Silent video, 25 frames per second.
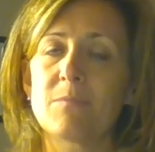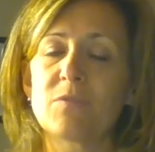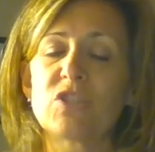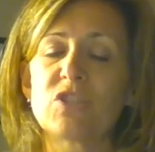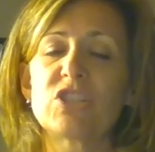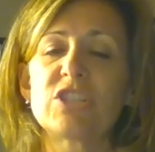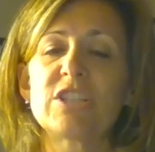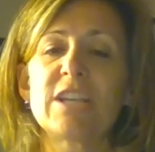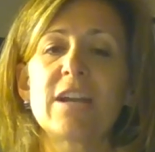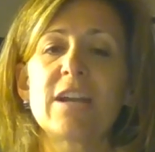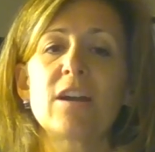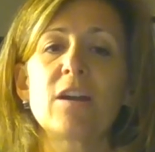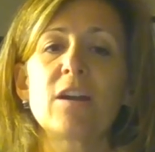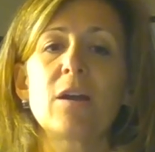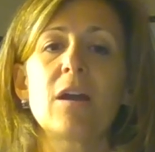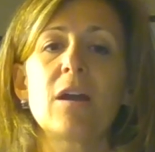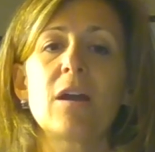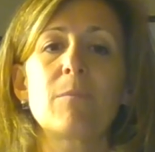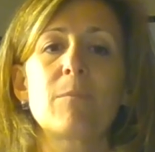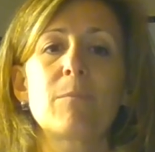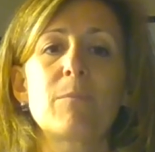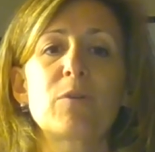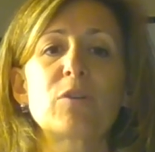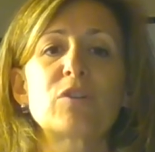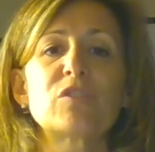
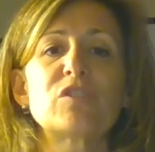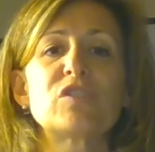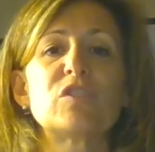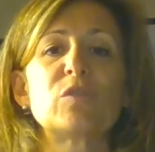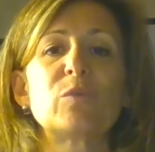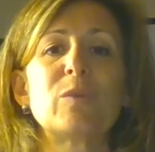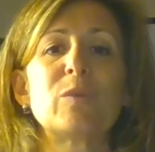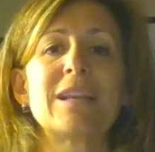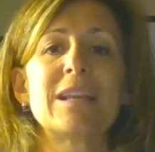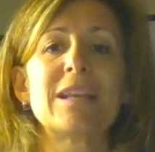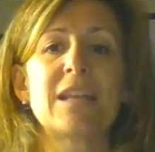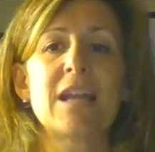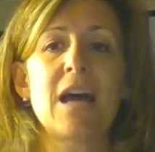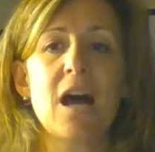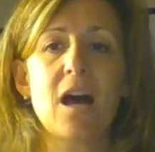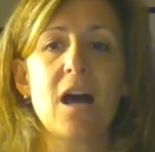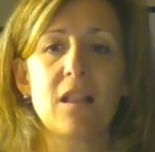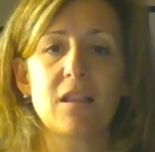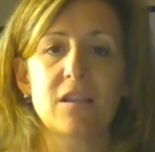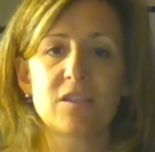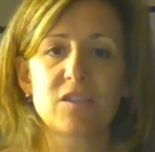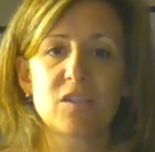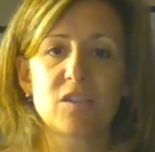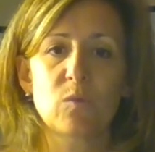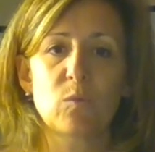share pursuing
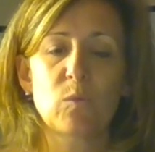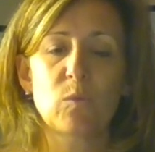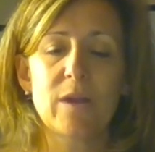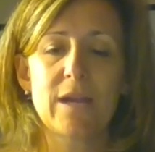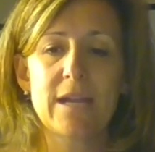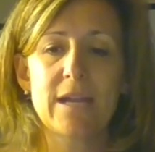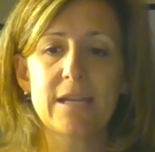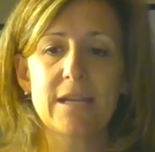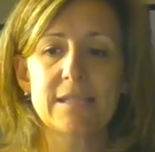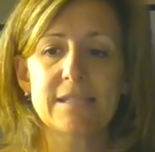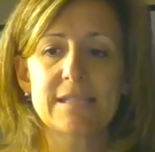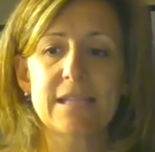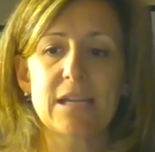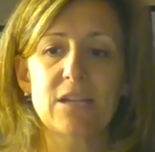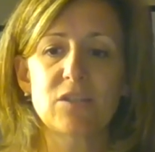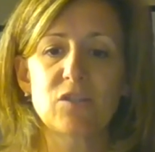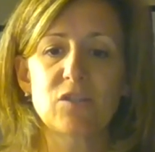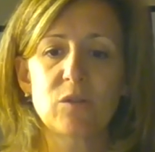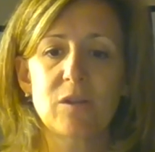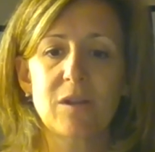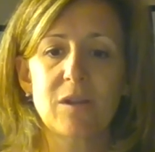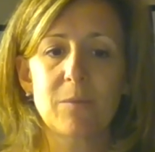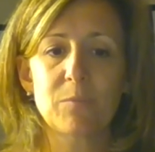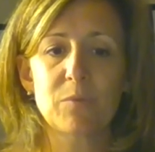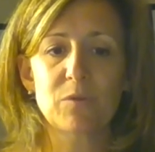knowledge and ways
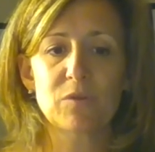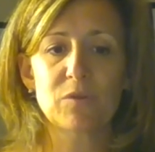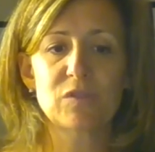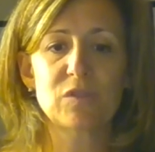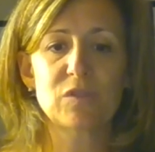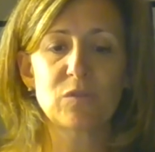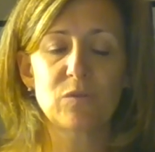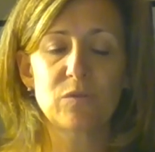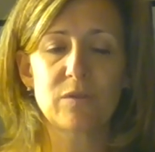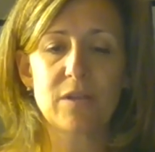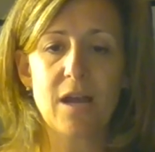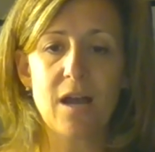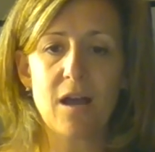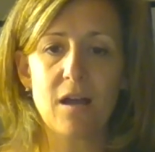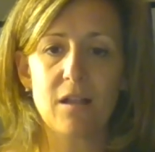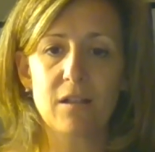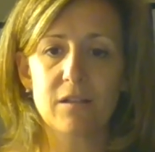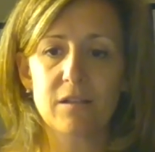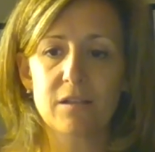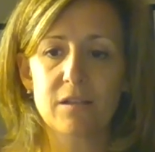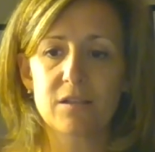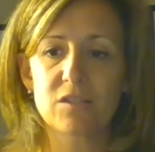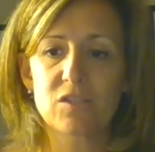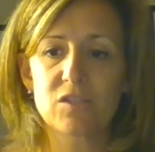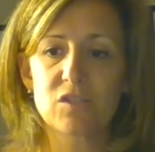that you can pursue
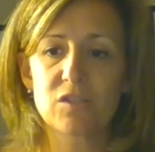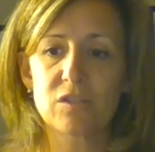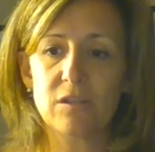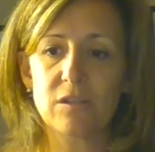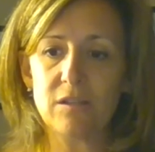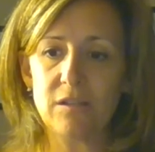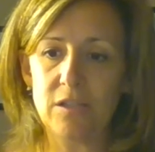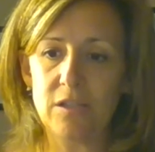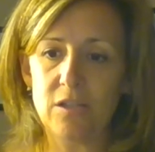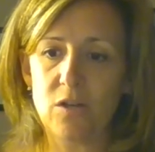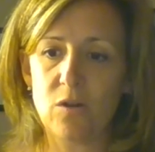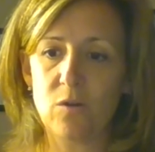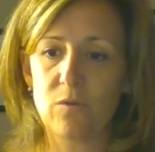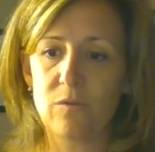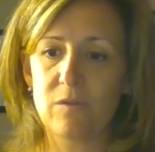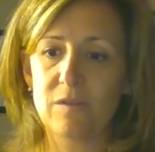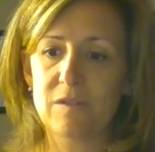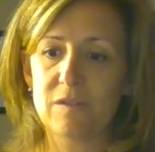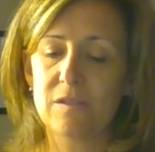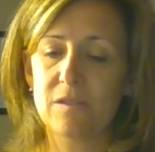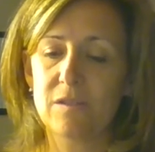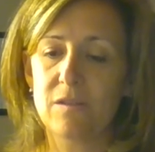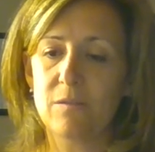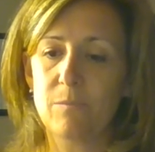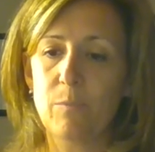knowledge. You know,
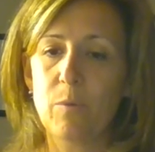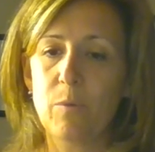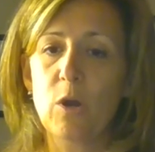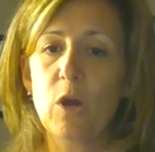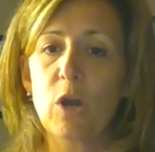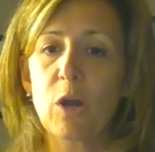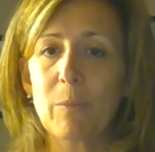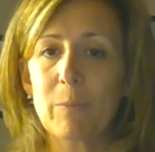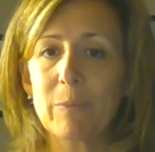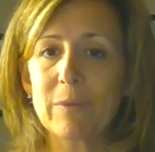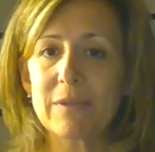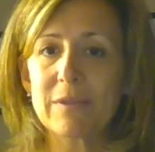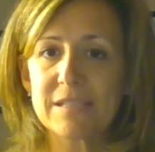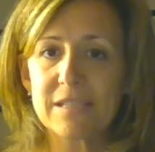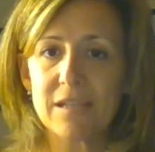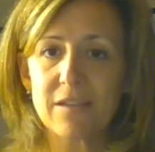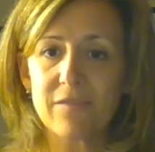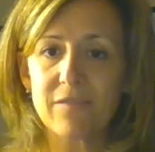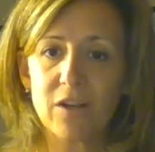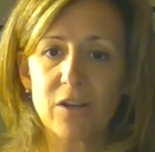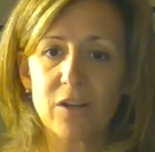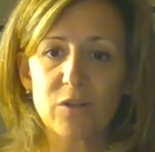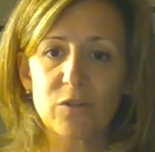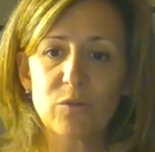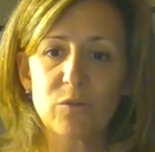the purpose
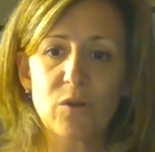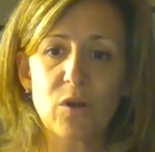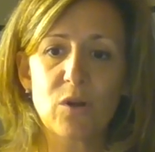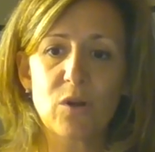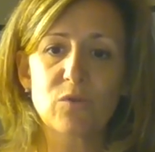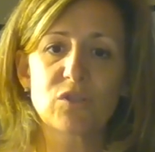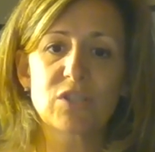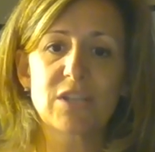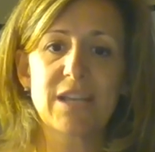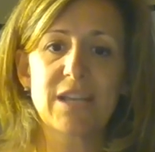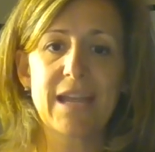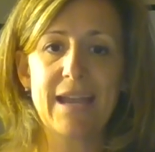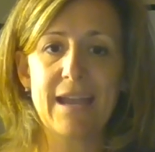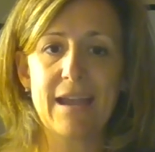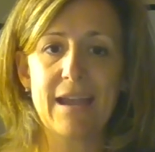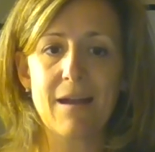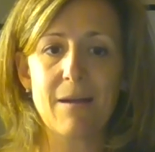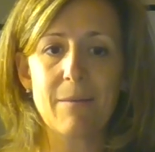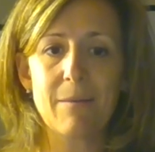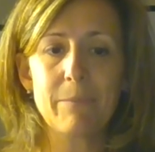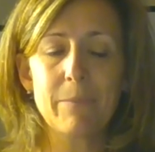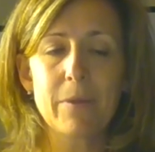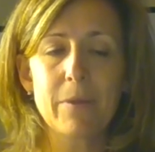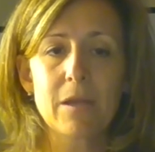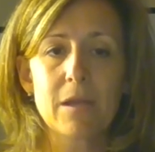of our New Coach
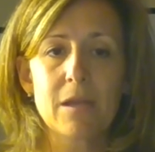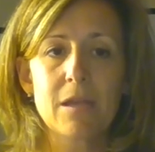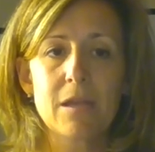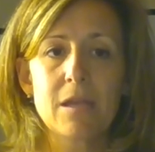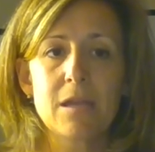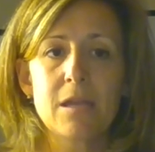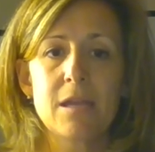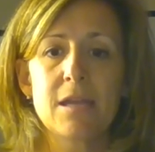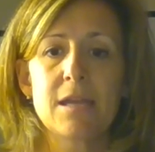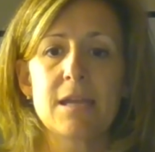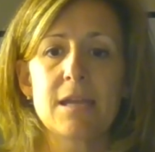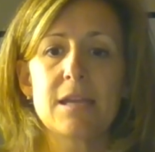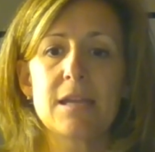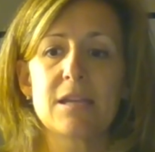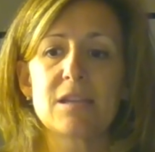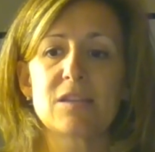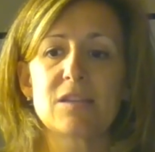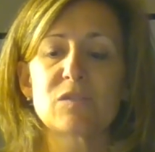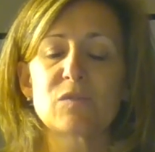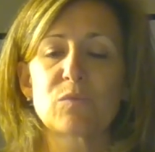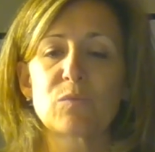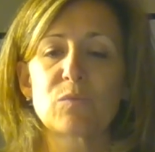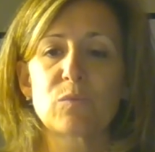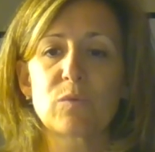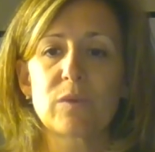Camp
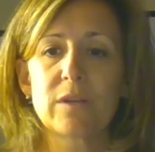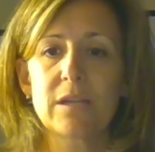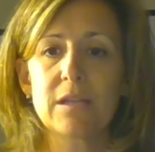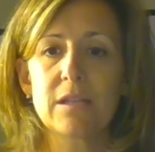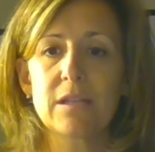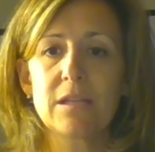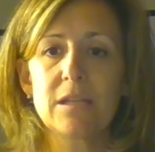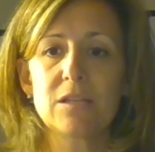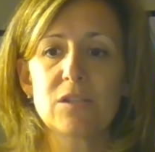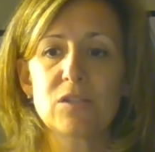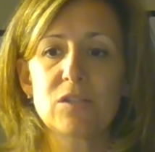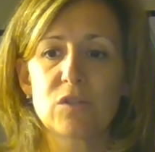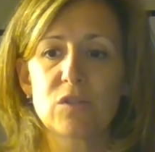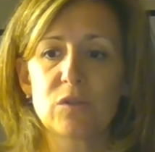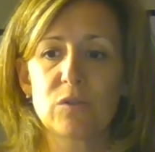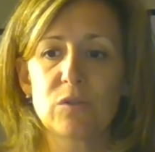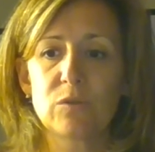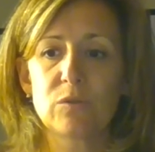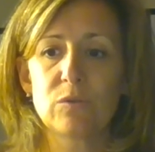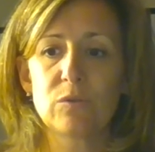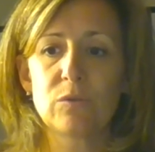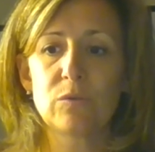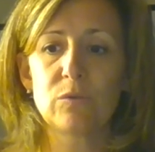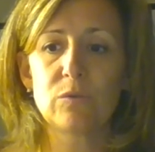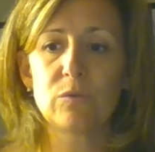is really
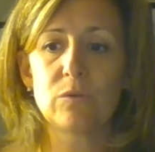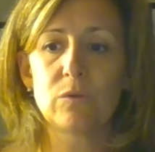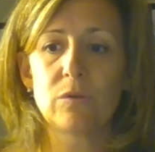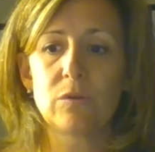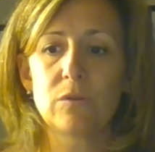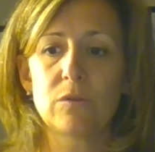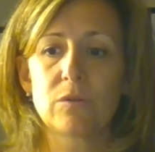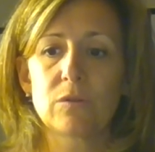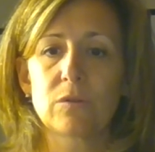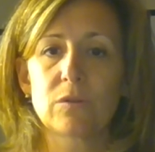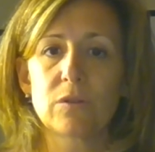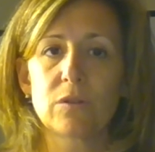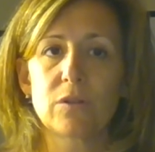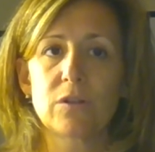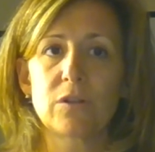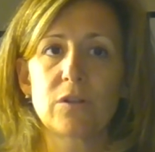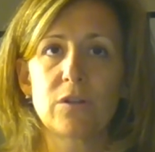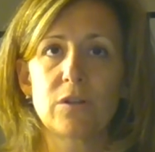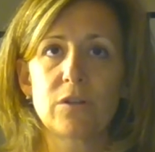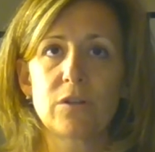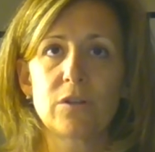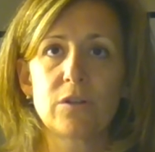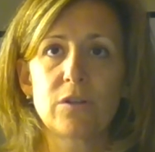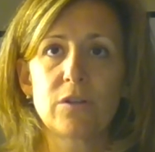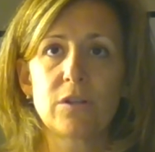to
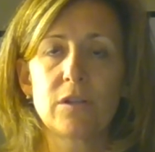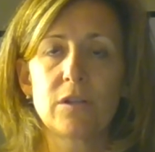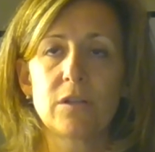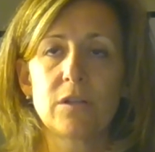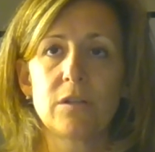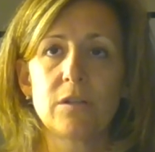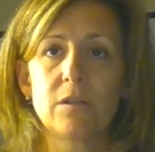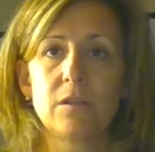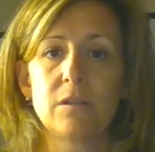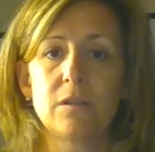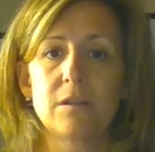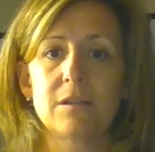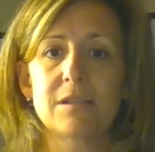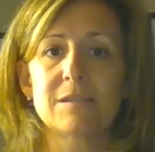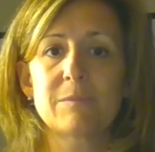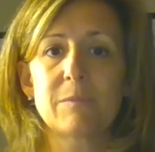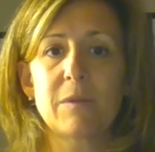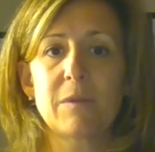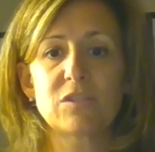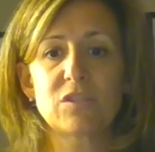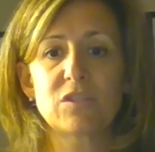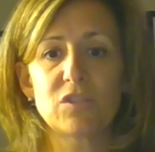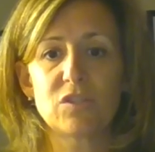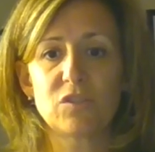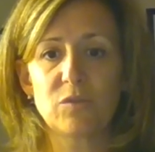learn as
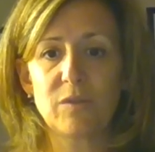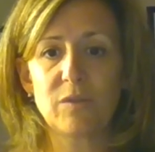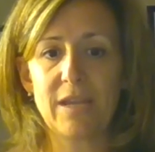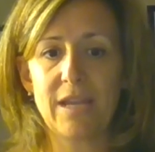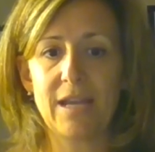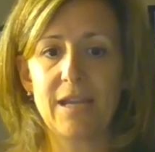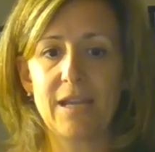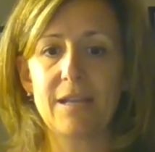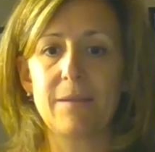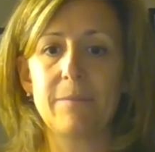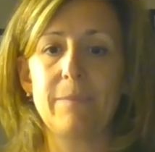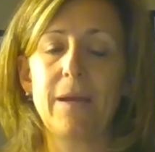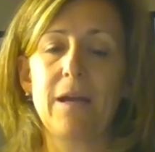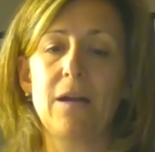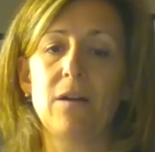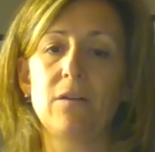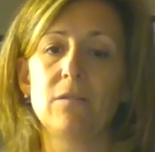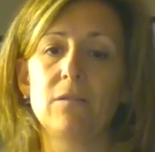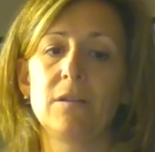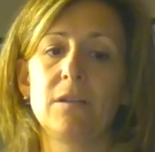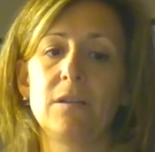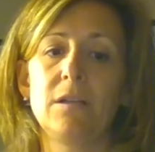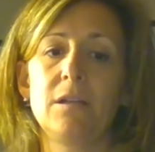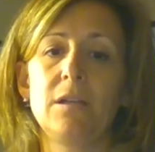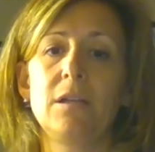much as you can about